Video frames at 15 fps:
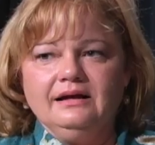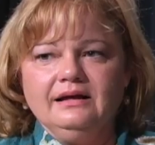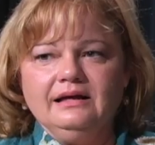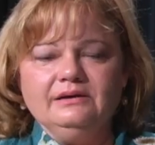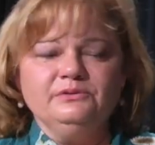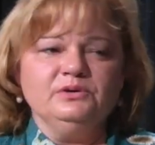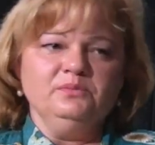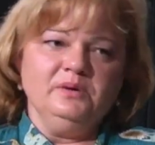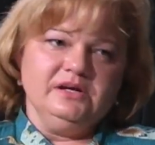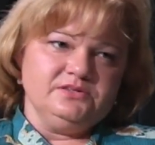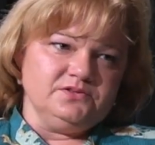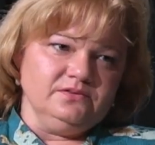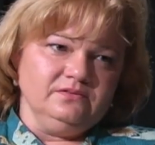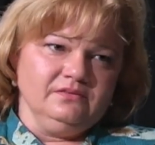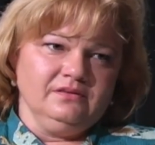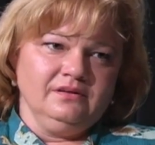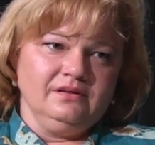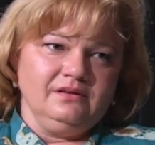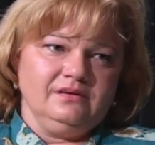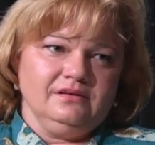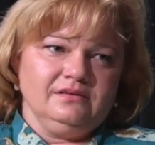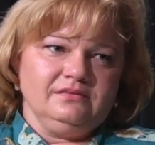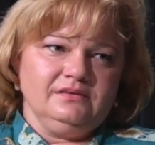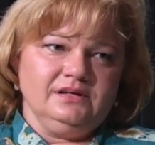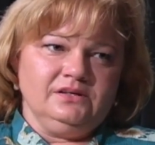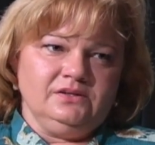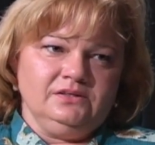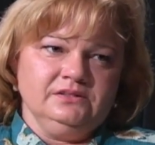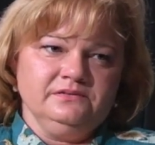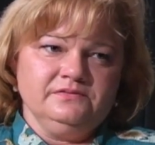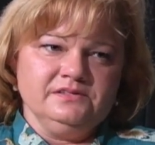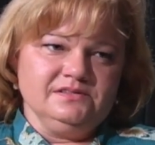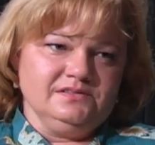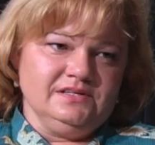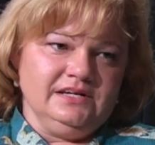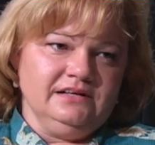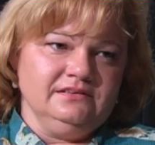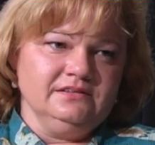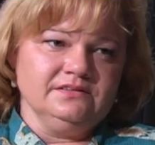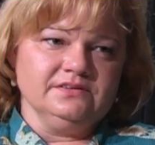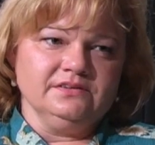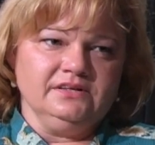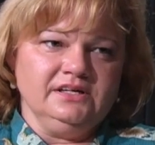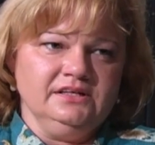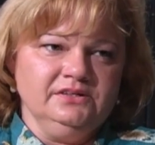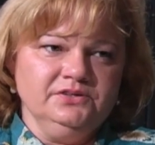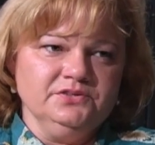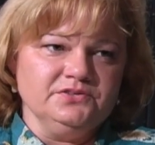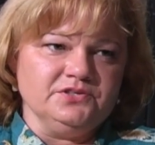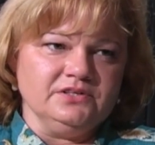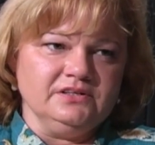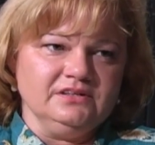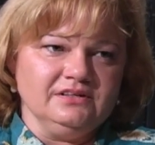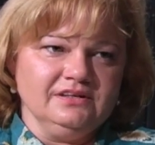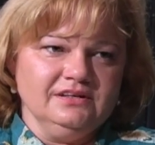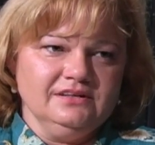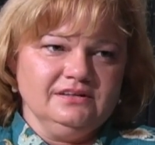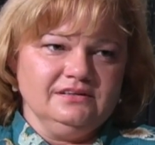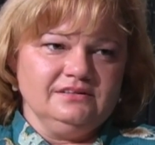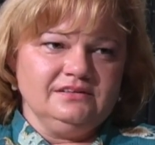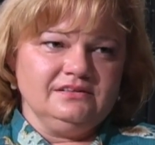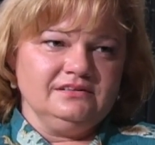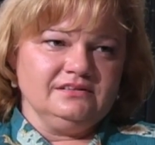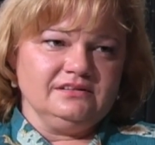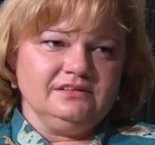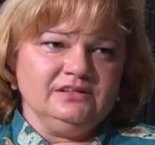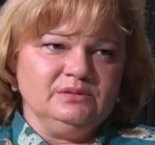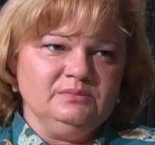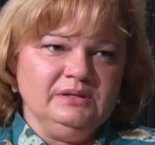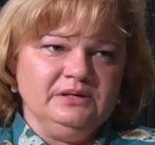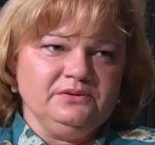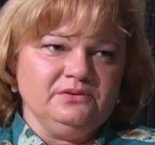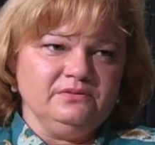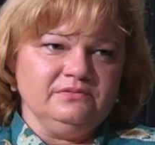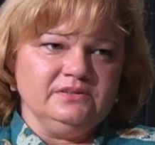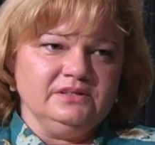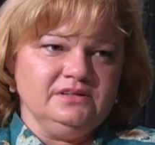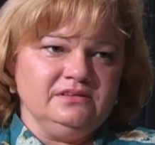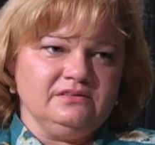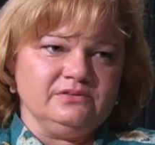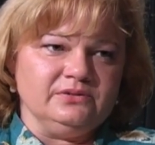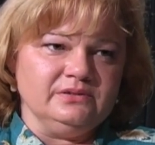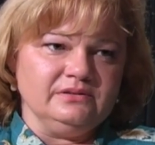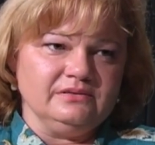I would imagine that all of this talent and energy didn't come out of the ether.